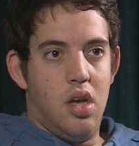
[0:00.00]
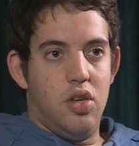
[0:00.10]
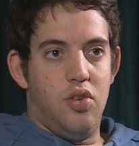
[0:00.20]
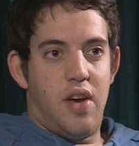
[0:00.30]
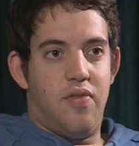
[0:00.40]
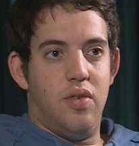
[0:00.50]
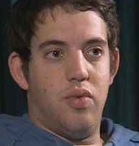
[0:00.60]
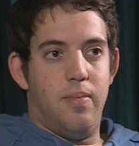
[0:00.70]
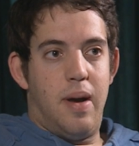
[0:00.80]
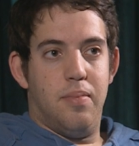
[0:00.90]
you definitely
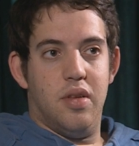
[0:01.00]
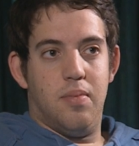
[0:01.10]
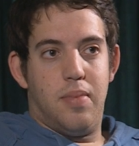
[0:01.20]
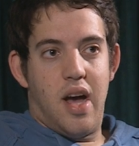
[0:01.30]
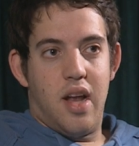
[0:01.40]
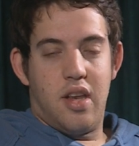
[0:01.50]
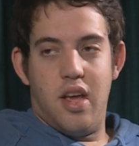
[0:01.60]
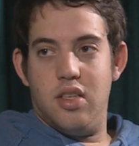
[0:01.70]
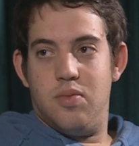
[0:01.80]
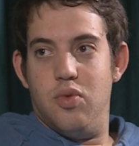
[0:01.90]
remember the bad
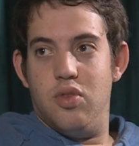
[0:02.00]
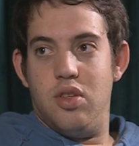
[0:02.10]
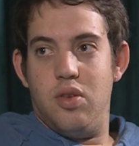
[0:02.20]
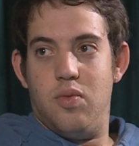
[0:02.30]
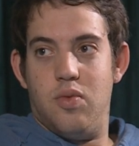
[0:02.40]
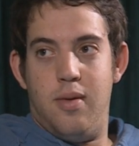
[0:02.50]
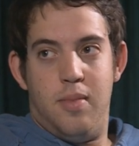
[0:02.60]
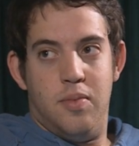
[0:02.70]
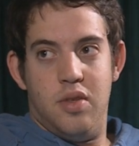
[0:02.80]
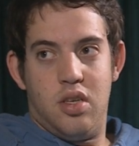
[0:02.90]
days more than you
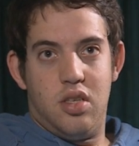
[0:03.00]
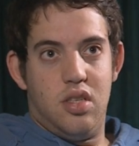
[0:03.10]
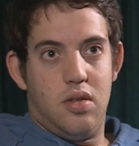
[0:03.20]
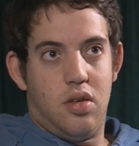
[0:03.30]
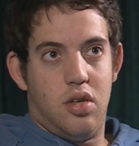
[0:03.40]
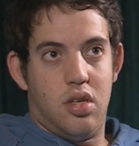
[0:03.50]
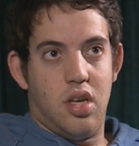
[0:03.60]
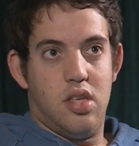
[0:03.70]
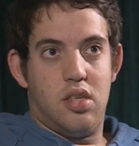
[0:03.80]
remember the good days.